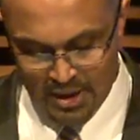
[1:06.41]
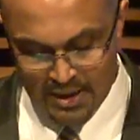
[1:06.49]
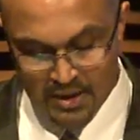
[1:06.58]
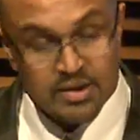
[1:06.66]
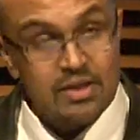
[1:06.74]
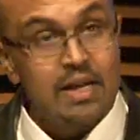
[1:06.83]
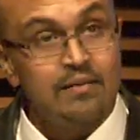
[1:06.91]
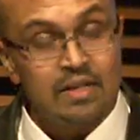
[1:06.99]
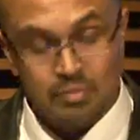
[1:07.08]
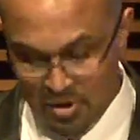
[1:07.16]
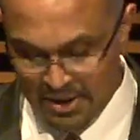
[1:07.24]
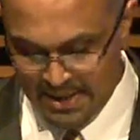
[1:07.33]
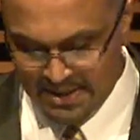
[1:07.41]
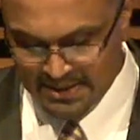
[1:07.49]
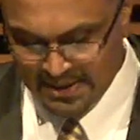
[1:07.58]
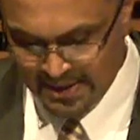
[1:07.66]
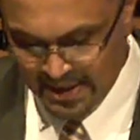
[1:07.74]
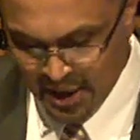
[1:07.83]
college savings
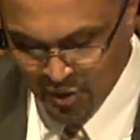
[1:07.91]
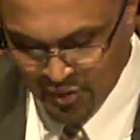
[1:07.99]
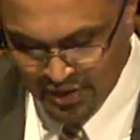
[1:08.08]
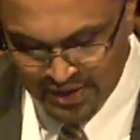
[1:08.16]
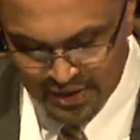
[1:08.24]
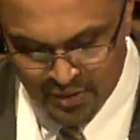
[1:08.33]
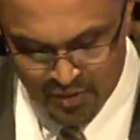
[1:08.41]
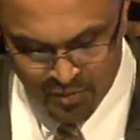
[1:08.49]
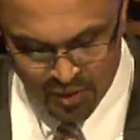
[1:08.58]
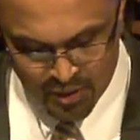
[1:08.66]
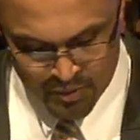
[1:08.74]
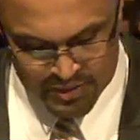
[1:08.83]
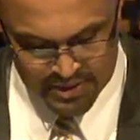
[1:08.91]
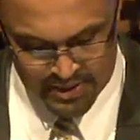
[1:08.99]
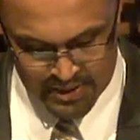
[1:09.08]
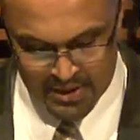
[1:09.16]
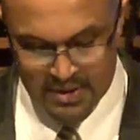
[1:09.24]
plans, interest, student loans,